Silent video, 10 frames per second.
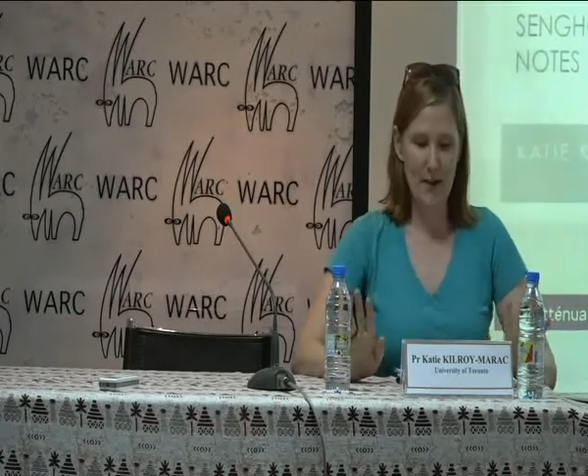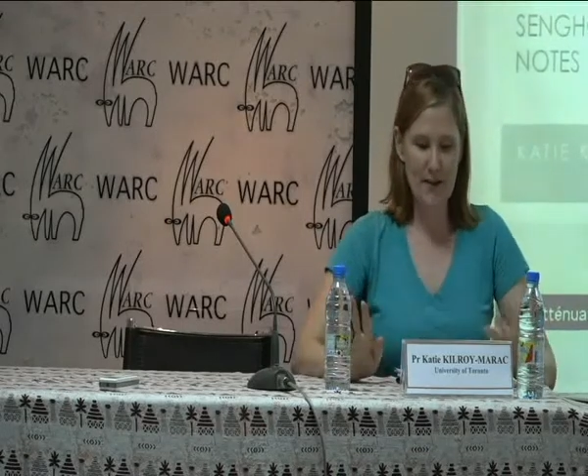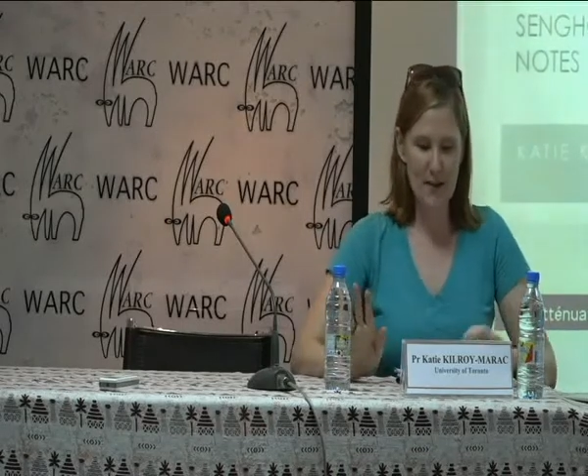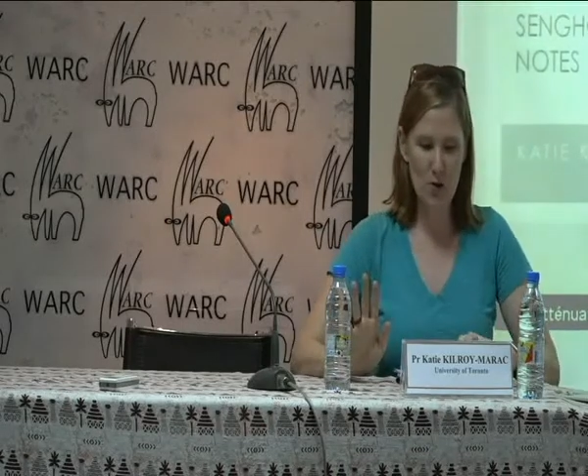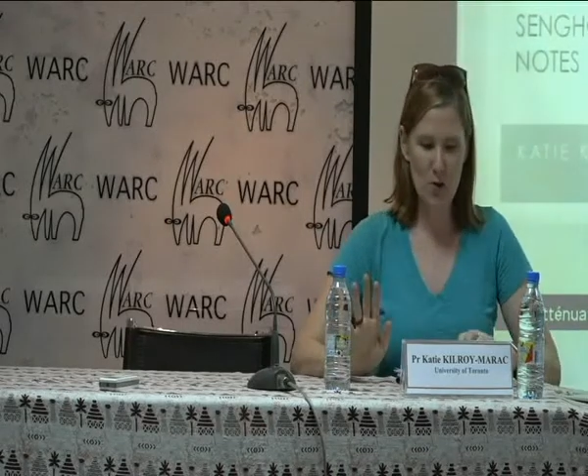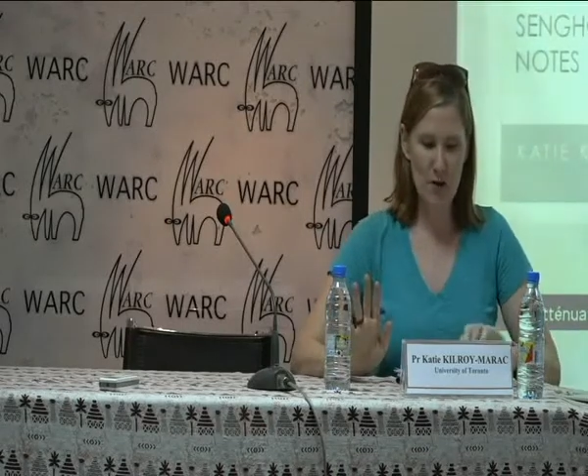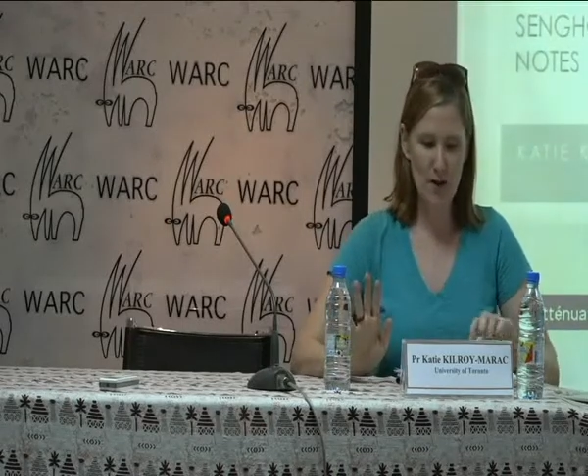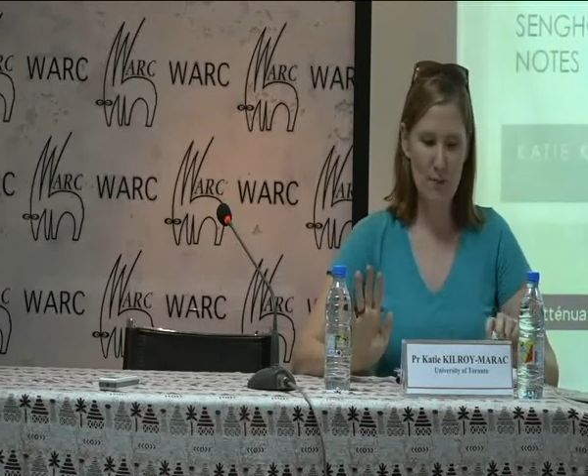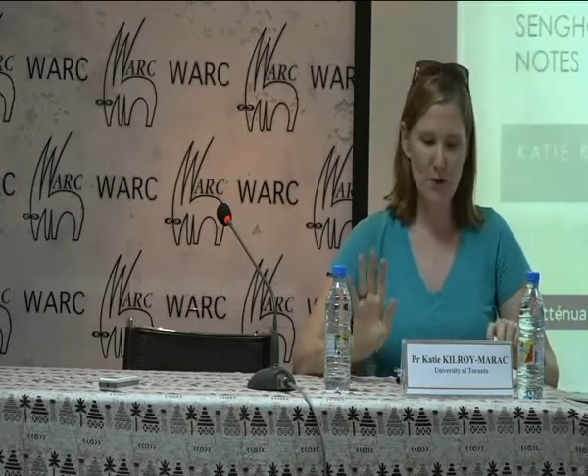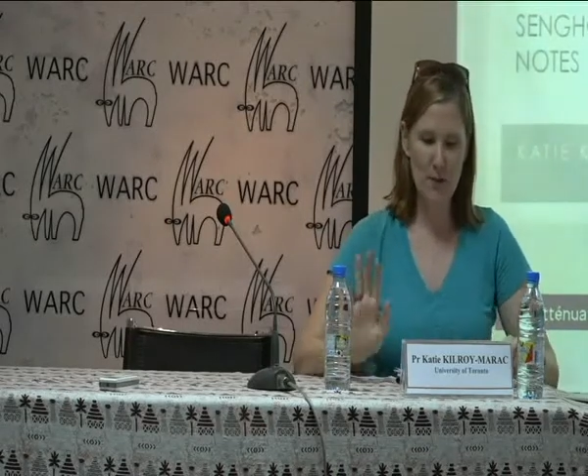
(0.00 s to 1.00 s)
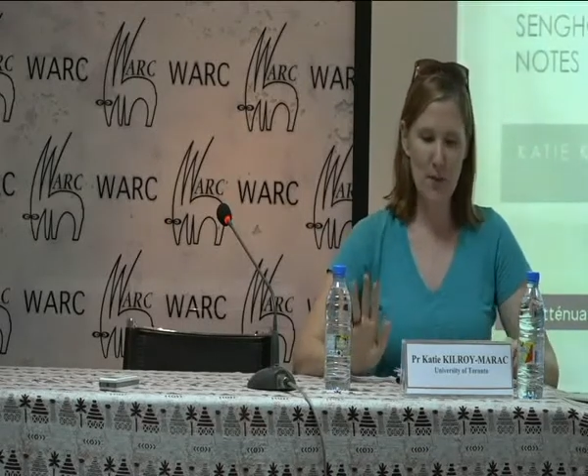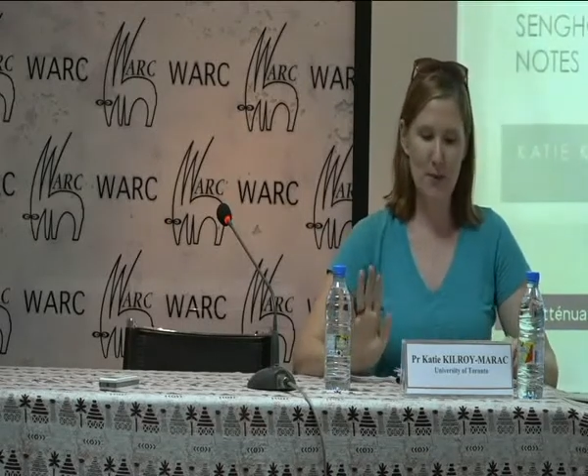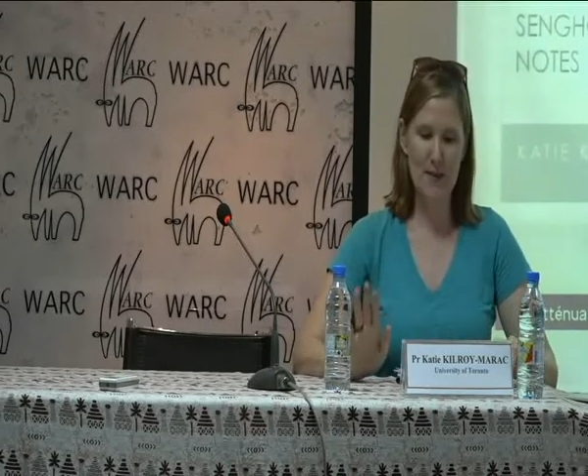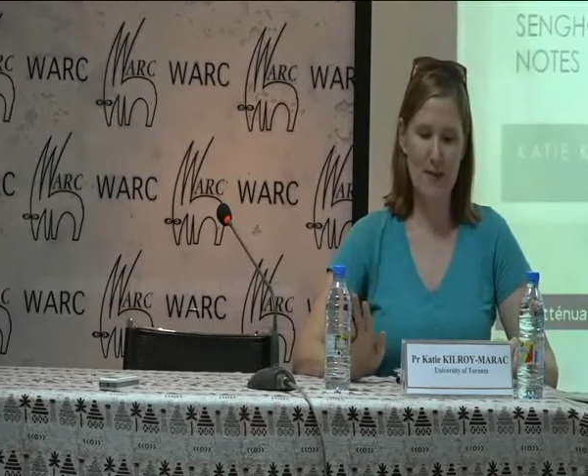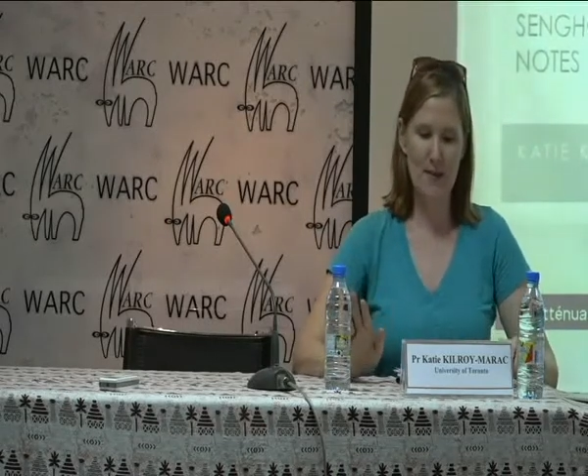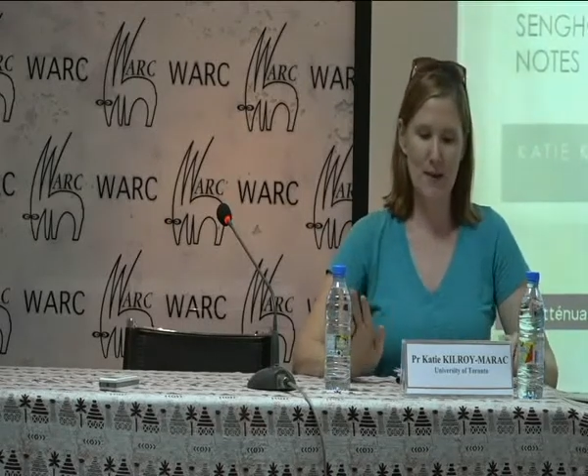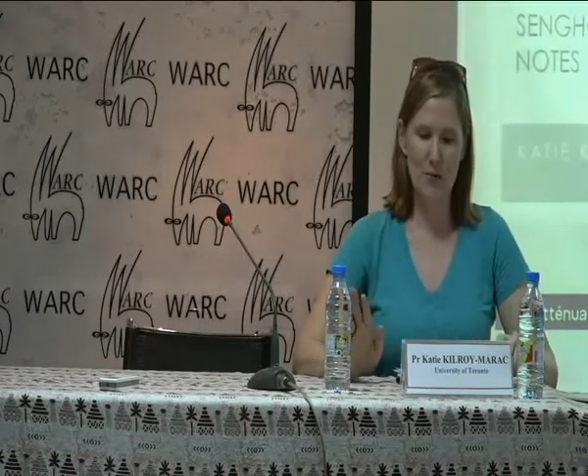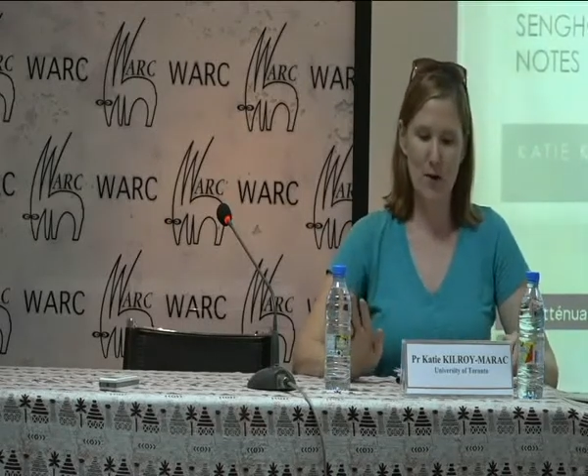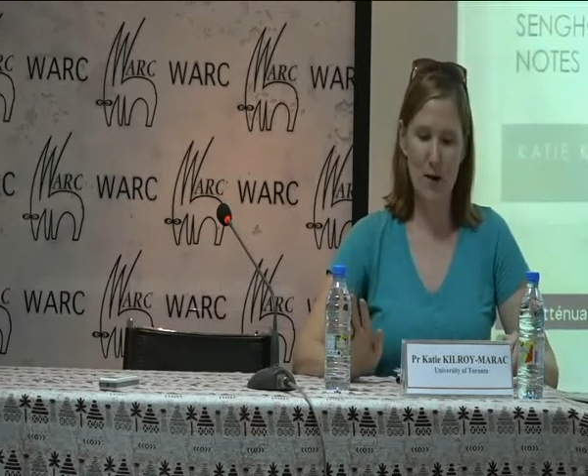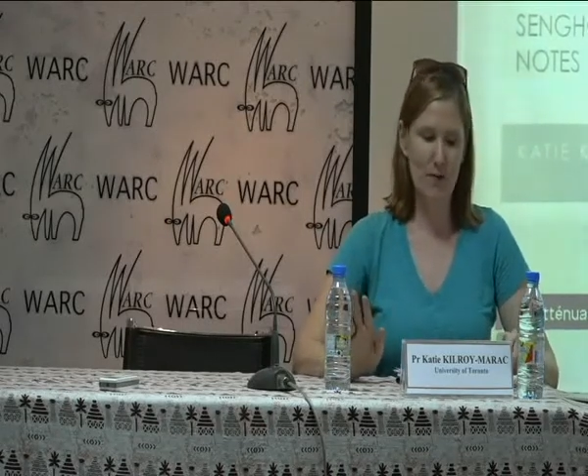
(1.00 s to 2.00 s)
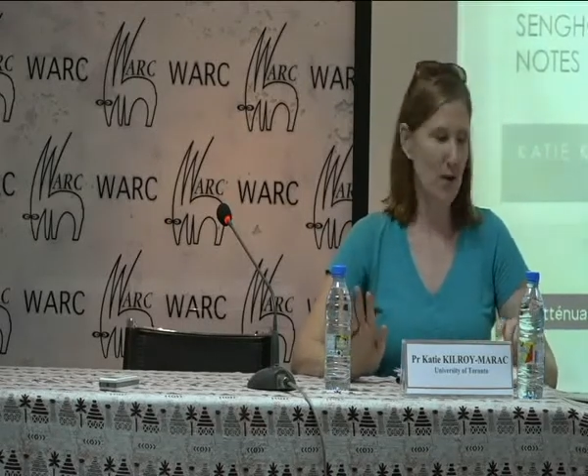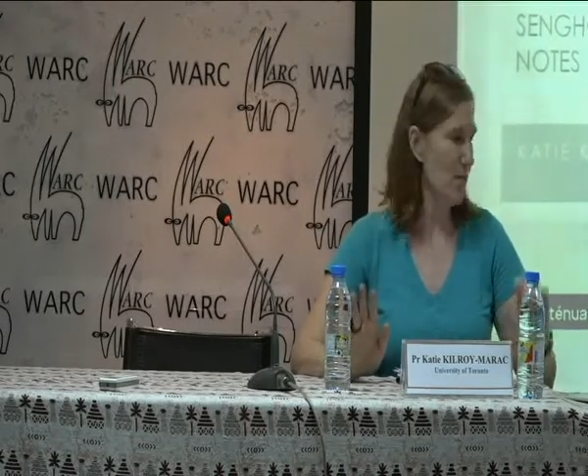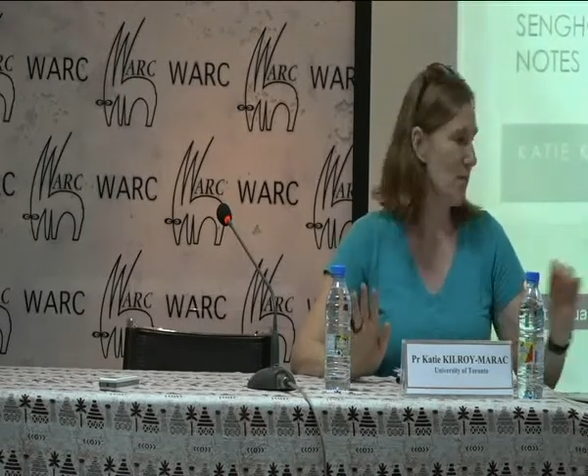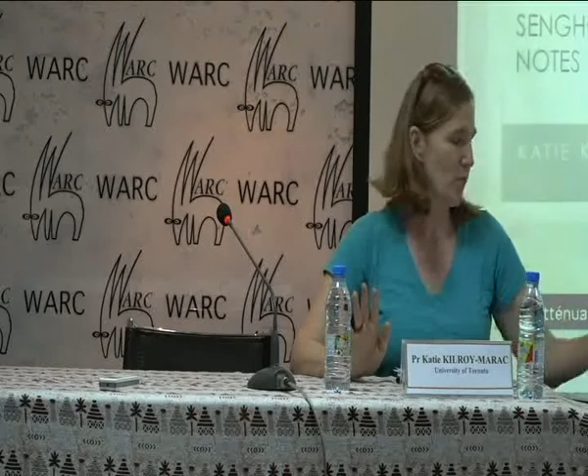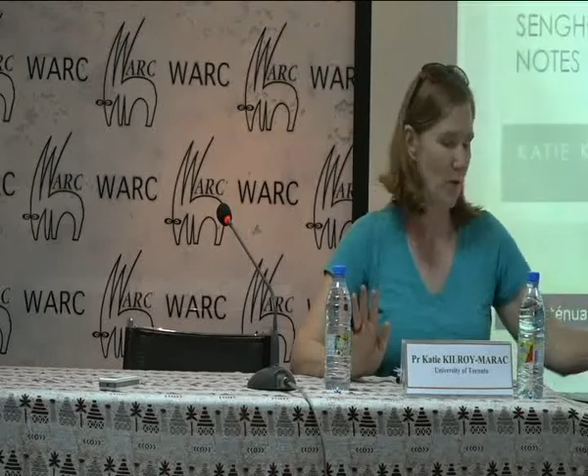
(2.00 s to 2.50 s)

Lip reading: Okay, so I'm going to be presenting work from